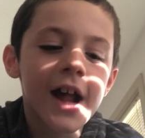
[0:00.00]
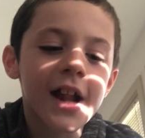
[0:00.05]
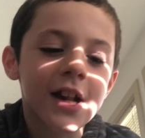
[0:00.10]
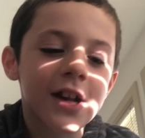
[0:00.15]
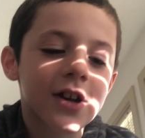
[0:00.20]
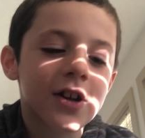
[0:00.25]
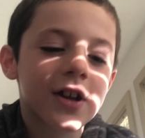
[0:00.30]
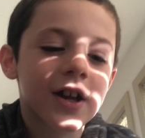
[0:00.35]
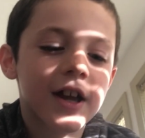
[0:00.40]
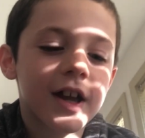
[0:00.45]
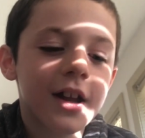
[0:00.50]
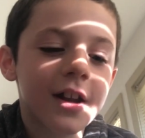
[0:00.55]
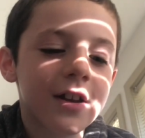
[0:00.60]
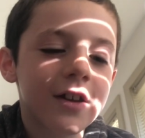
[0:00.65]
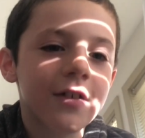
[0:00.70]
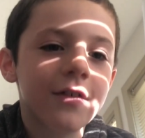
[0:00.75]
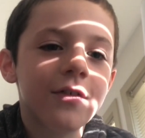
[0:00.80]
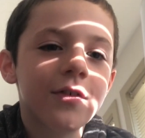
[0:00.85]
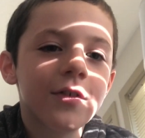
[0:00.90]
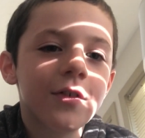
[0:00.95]
And,
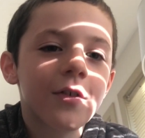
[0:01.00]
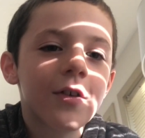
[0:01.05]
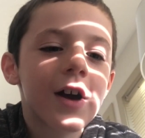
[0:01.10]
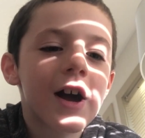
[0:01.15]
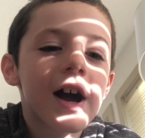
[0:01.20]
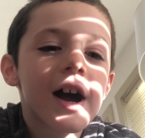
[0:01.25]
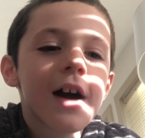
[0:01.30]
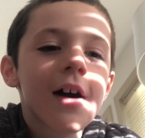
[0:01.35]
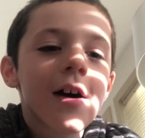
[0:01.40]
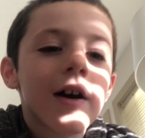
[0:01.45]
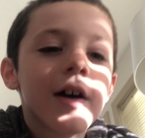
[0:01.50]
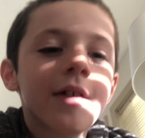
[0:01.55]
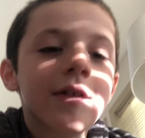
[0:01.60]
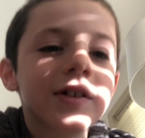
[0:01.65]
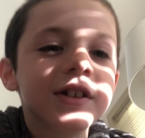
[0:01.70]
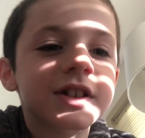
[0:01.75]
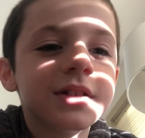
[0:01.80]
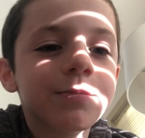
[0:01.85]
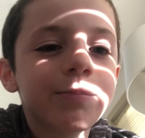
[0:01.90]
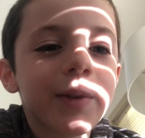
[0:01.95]
and if you have
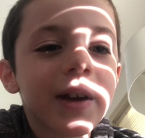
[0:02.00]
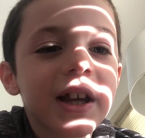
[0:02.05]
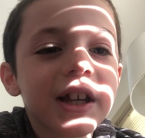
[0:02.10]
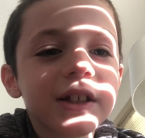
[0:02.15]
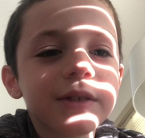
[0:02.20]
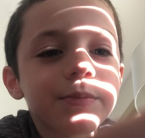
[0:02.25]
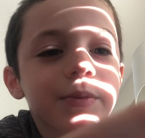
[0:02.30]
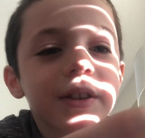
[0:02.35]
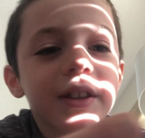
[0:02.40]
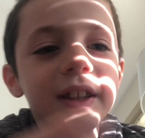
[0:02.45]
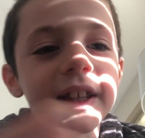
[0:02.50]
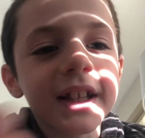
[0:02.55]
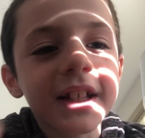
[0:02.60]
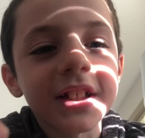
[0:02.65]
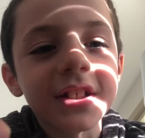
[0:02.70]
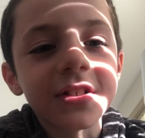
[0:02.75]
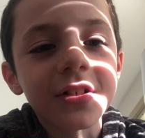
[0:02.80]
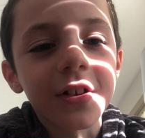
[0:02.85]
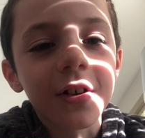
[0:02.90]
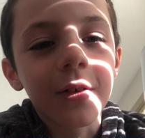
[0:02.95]
a space
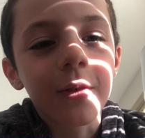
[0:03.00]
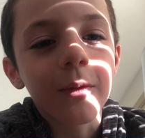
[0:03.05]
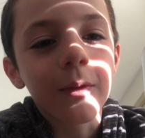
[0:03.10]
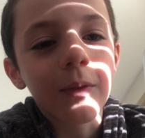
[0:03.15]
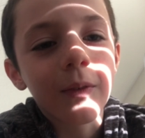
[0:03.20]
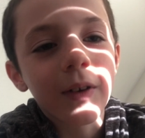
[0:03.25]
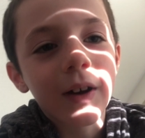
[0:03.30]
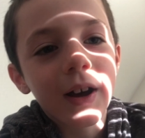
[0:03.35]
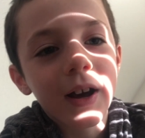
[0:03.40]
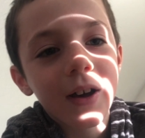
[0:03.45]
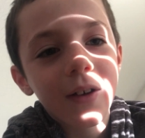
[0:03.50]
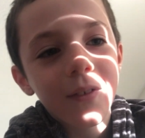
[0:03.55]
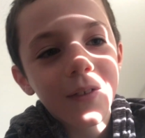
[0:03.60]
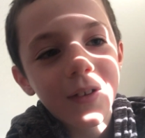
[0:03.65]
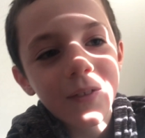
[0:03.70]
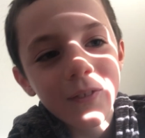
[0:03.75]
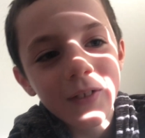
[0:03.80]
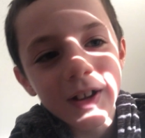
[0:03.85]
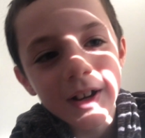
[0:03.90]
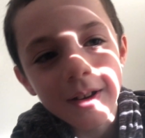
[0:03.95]
police or
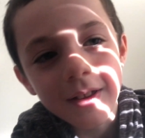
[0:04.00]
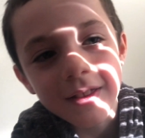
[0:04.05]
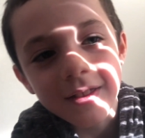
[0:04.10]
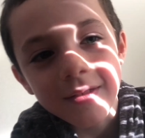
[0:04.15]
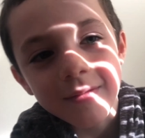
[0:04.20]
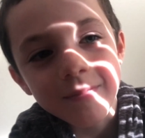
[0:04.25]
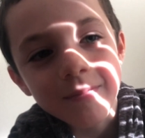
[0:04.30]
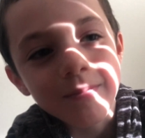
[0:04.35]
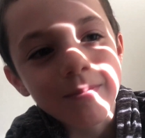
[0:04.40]
one of